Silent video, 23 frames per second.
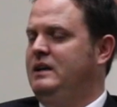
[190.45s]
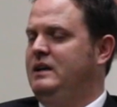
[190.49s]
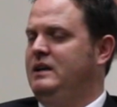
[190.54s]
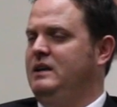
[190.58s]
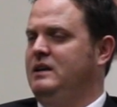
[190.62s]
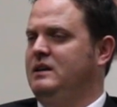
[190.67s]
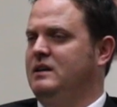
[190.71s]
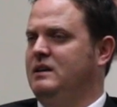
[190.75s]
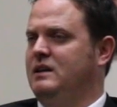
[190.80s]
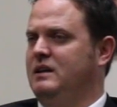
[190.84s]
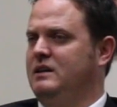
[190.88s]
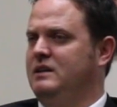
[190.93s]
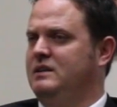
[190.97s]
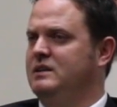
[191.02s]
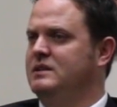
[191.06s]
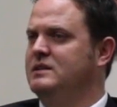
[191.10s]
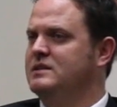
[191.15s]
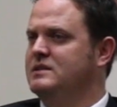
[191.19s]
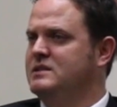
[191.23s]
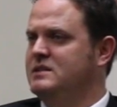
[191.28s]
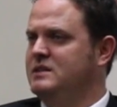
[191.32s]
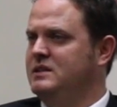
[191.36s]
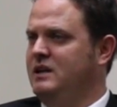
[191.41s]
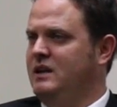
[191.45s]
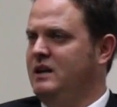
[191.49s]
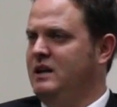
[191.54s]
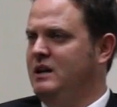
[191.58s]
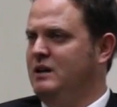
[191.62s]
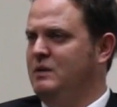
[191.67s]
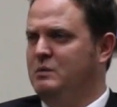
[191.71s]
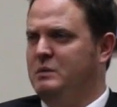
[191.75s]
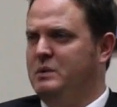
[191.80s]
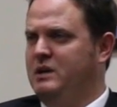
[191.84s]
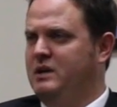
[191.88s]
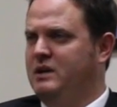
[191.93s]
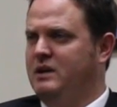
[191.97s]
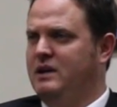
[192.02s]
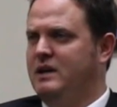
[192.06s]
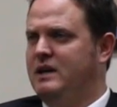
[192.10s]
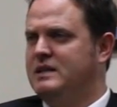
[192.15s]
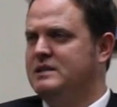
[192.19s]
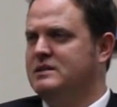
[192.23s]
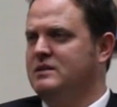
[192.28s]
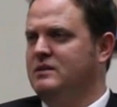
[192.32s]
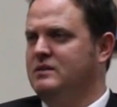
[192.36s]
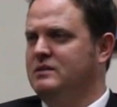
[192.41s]
And I didn't see how we could
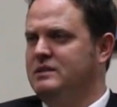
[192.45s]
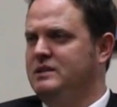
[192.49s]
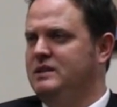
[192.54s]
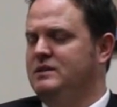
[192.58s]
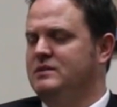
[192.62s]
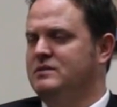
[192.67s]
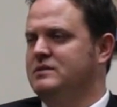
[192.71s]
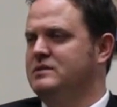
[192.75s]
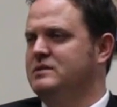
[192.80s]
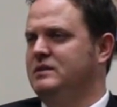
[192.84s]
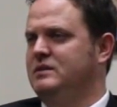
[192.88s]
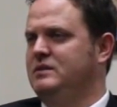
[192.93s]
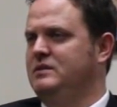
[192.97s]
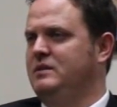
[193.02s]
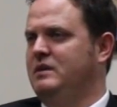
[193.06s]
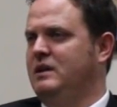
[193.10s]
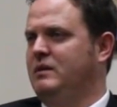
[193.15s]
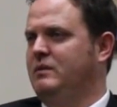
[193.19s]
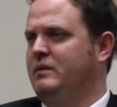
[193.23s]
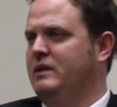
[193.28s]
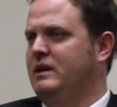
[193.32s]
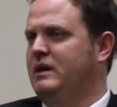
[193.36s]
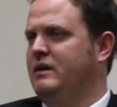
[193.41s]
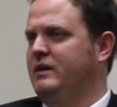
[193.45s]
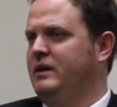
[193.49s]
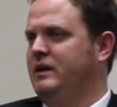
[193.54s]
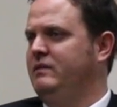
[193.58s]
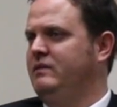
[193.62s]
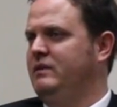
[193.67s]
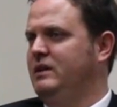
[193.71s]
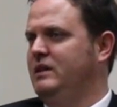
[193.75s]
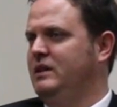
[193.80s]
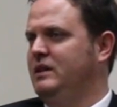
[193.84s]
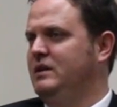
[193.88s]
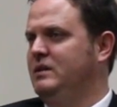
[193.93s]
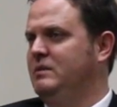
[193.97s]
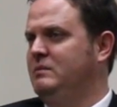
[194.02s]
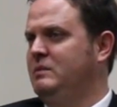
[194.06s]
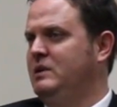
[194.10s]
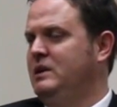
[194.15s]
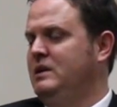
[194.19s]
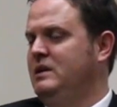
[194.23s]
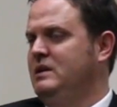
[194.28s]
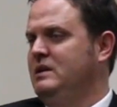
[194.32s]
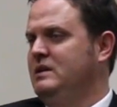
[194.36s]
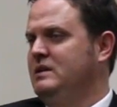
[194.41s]
ask our teachers to do that without giving them
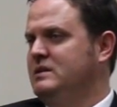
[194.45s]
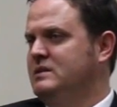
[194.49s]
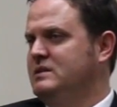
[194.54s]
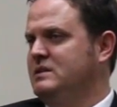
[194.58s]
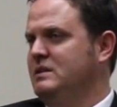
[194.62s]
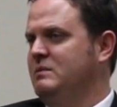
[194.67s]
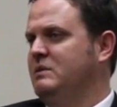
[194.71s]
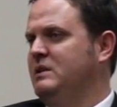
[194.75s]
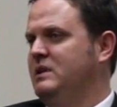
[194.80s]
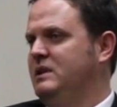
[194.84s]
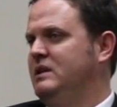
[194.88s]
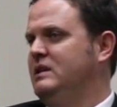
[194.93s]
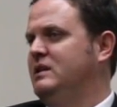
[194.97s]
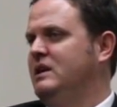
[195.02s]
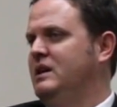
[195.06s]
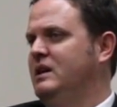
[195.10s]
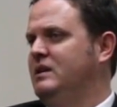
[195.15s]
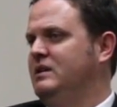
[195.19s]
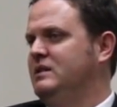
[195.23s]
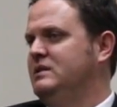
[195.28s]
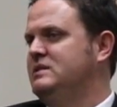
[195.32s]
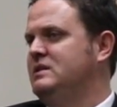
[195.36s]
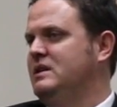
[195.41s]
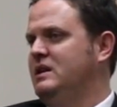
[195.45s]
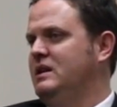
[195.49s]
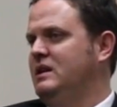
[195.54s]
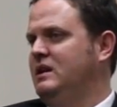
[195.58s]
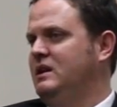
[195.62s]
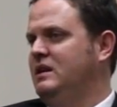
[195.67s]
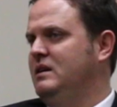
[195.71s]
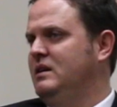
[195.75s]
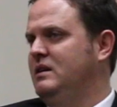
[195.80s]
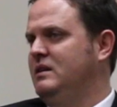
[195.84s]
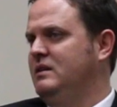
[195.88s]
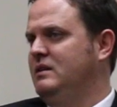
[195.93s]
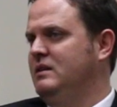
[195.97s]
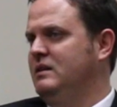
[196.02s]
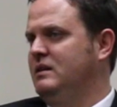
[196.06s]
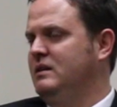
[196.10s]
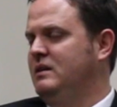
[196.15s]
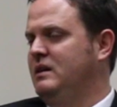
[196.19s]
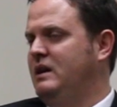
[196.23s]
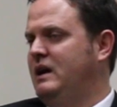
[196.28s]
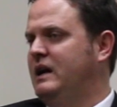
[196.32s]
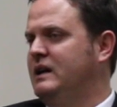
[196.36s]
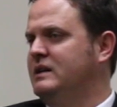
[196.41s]
something that they could take and
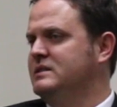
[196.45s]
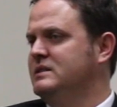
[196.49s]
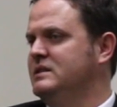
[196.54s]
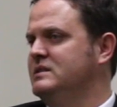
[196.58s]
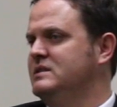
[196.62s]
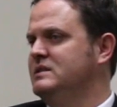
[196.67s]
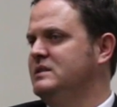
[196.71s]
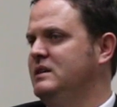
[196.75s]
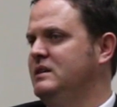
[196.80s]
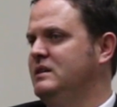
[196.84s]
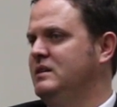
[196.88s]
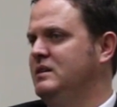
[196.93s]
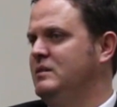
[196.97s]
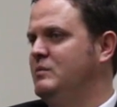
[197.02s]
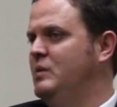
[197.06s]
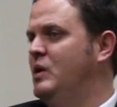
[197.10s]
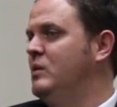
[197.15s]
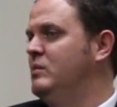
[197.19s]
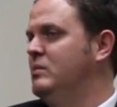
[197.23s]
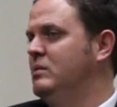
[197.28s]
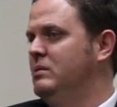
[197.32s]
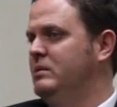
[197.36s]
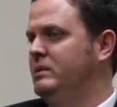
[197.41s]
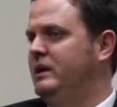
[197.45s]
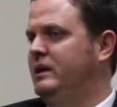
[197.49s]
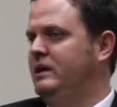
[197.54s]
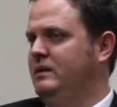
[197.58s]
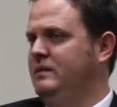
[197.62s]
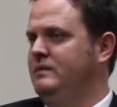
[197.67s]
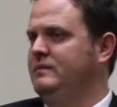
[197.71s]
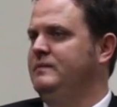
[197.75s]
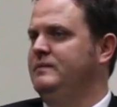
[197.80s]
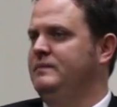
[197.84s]
access that in a mobile way.